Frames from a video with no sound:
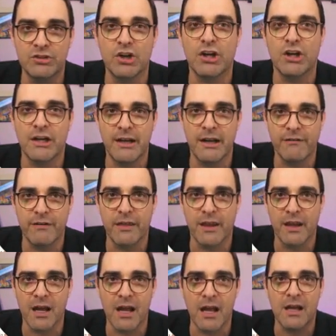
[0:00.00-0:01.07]
turn
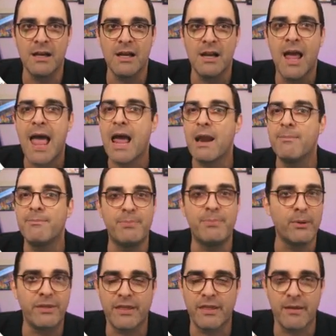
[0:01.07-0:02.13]
everything on and
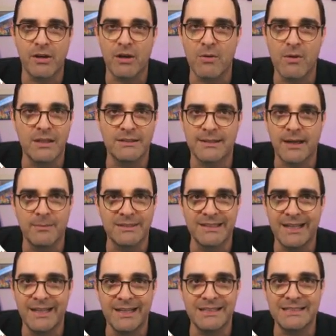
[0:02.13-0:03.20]
both of them go on
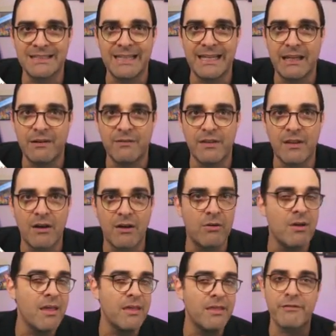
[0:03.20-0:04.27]
simultaneously even
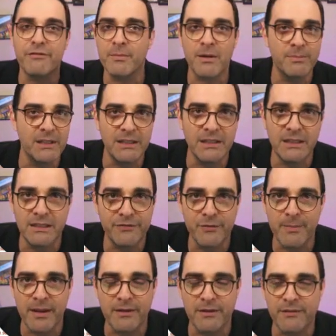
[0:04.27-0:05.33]
though they're from completely
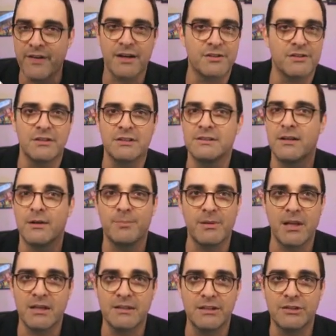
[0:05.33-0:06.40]
different manufacturers they're
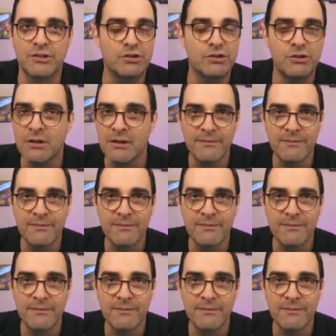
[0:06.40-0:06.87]
plugged into